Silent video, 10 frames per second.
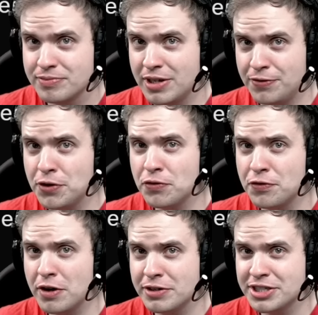a few
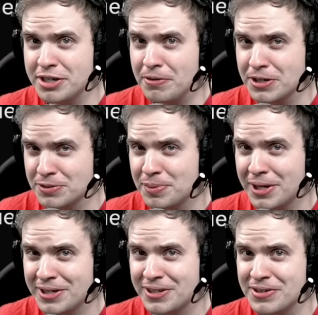very serious
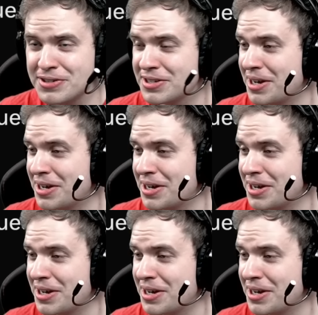blunders